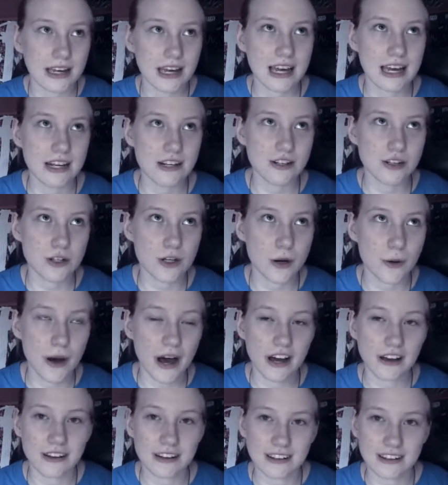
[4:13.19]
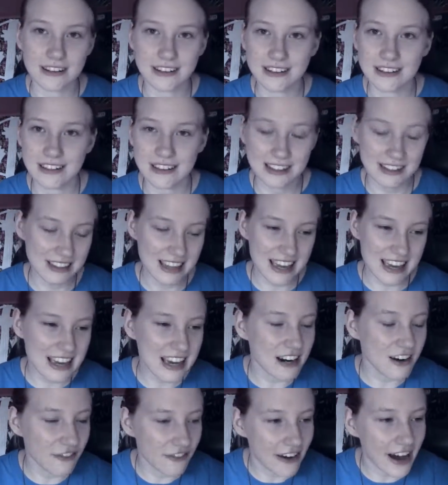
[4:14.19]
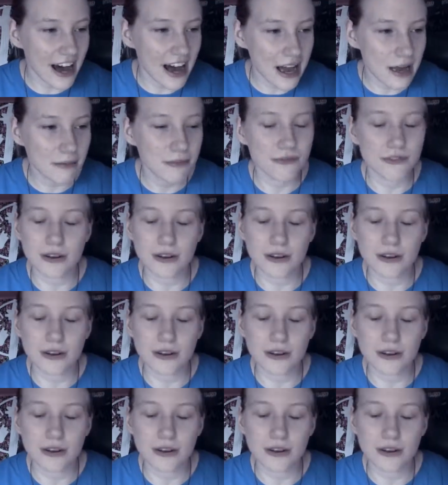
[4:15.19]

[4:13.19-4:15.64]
and know how to and they get a vibe